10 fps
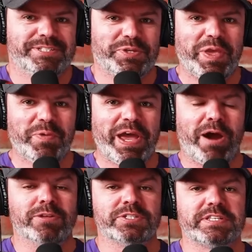So here we
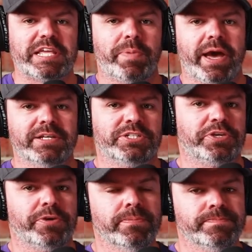are on Sleep
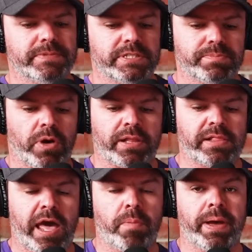HQ. This is my
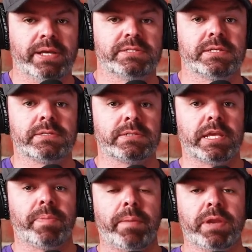cloud-based
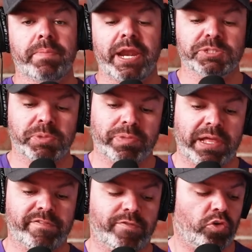sleep apnea management
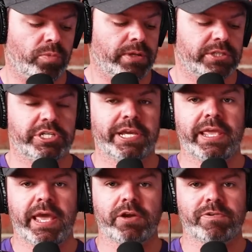platform.
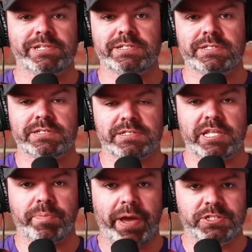Checking out Chris's
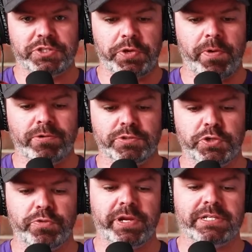Sleep HQ
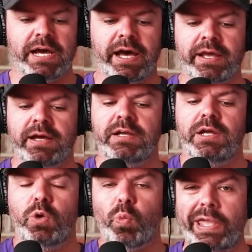O2 ring data,
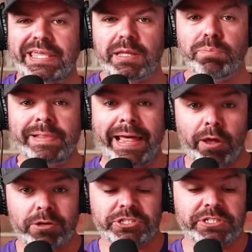we get the blood
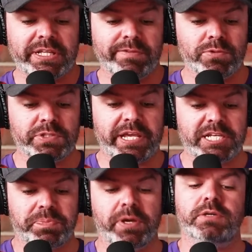oxygen levels, the
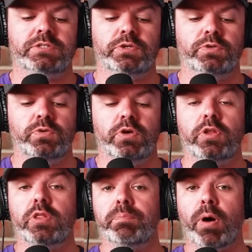SpO2,
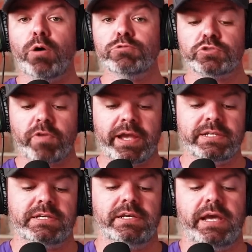the pulse
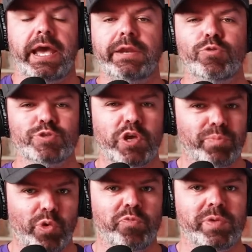rate, and also
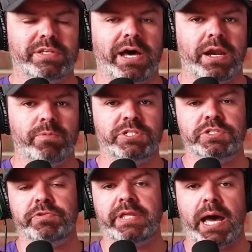movement data, which
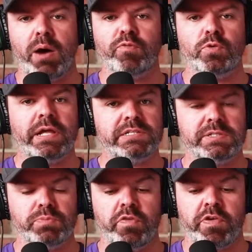is really helpful as
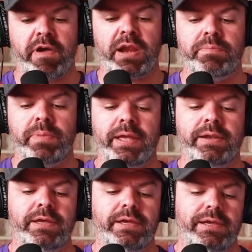he's moving around in bed.